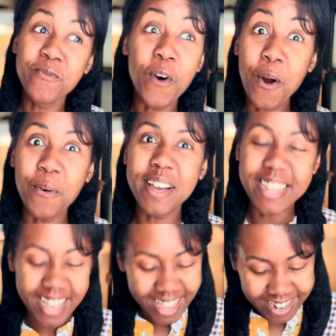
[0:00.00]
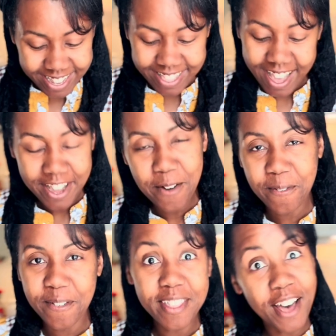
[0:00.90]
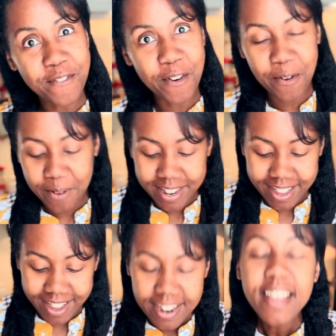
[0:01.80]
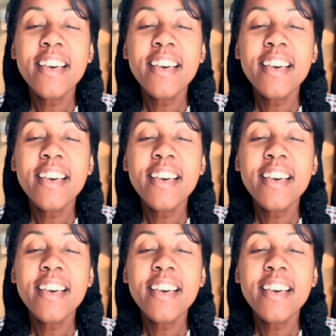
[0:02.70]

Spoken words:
faraway land and that comes from that faraway land.